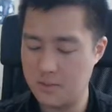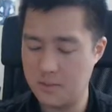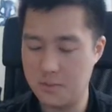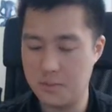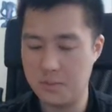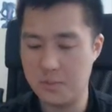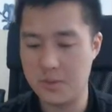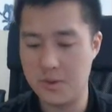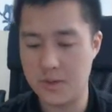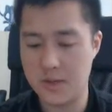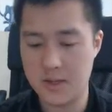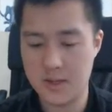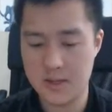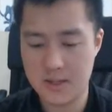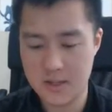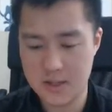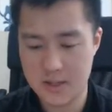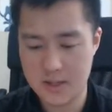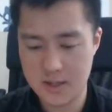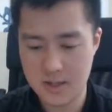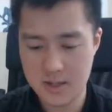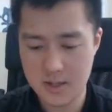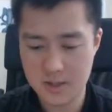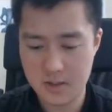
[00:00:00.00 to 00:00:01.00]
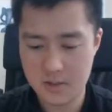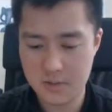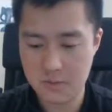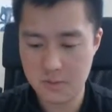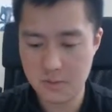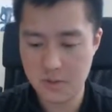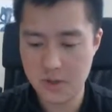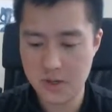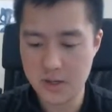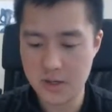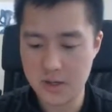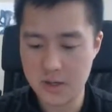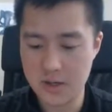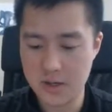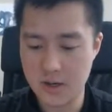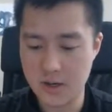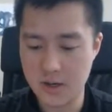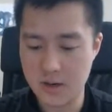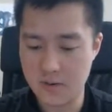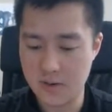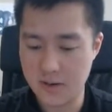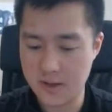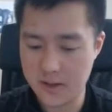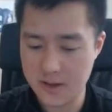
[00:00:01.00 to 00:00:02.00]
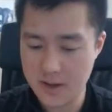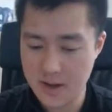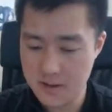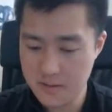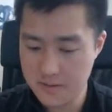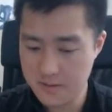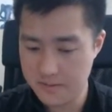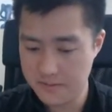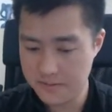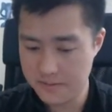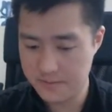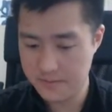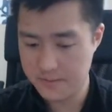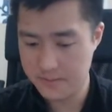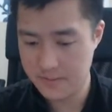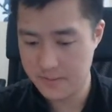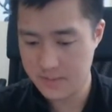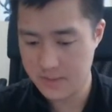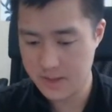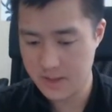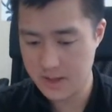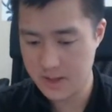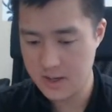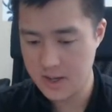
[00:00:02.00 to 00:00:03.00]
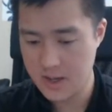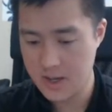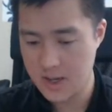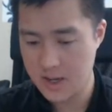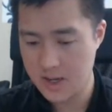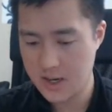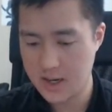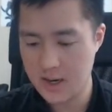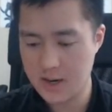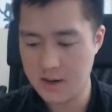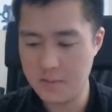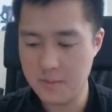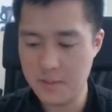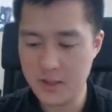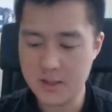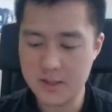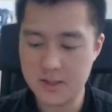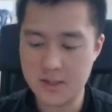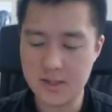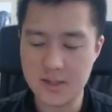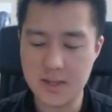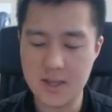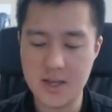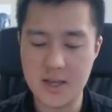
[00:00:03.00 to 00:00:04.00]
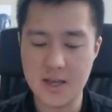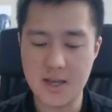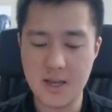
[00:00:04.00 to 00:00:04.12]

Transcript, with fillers: But it's a pretty good card right there. Kind of mixes the